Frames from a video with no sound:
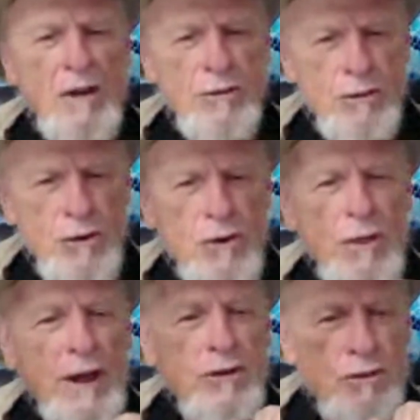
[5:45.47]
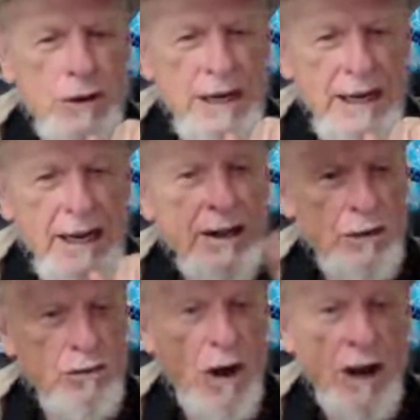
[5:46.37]
through the Trinity, the
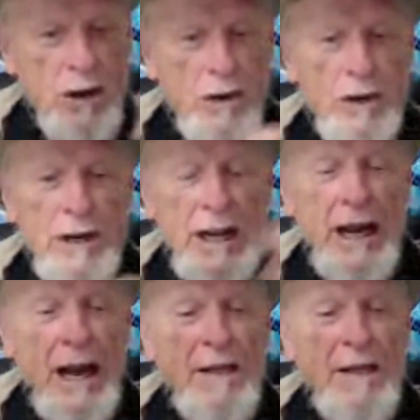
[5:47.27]
triunity,